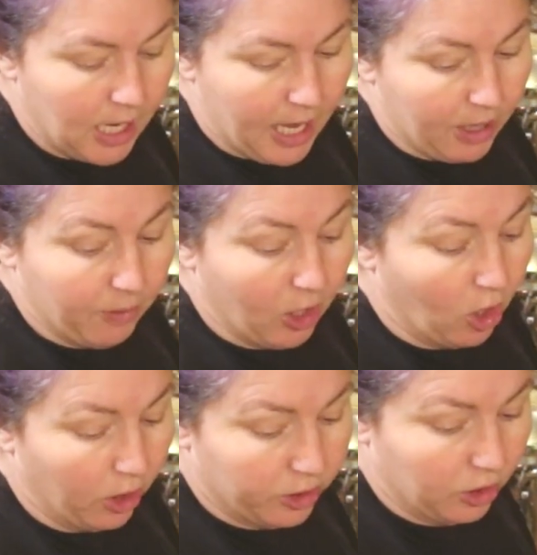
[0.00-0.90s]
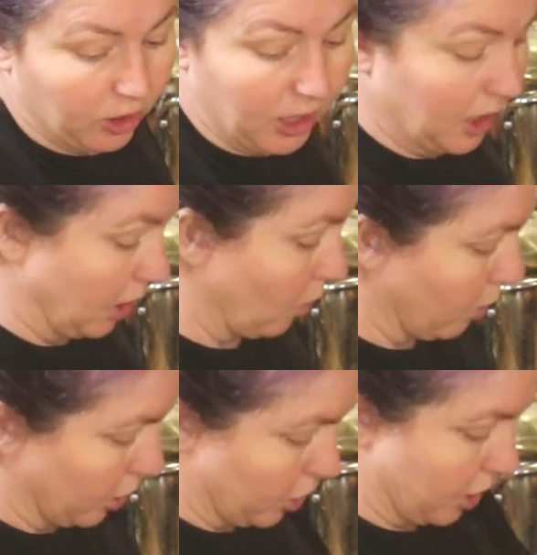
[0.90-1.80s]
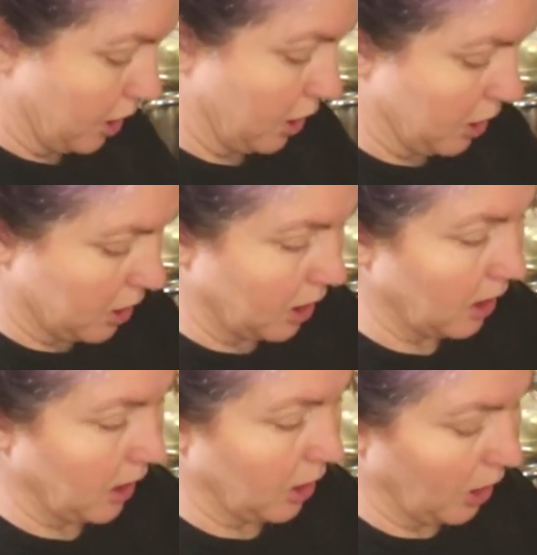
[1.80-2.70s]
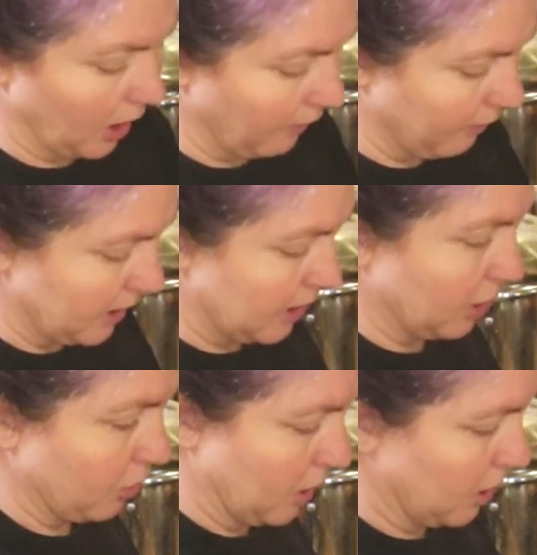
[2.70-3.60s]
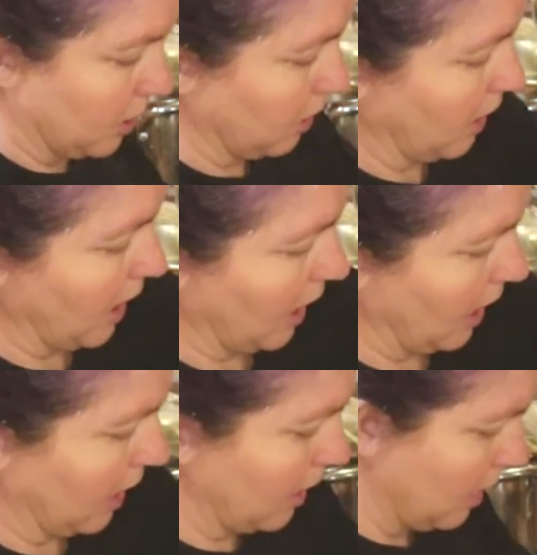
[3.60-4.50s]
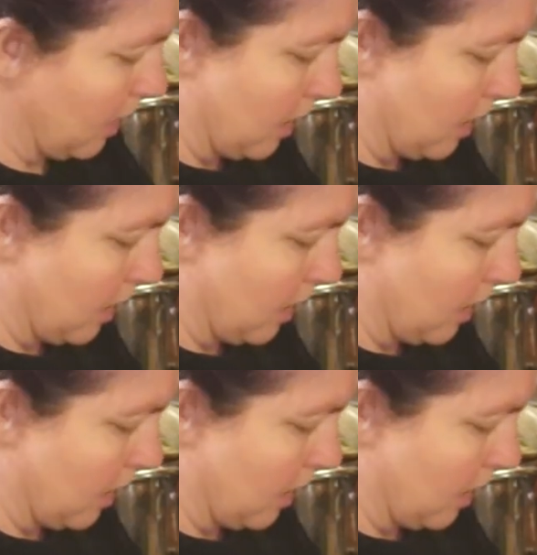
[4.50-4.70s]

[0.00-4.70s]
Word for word: And then we all start eating oranges and every citrus you can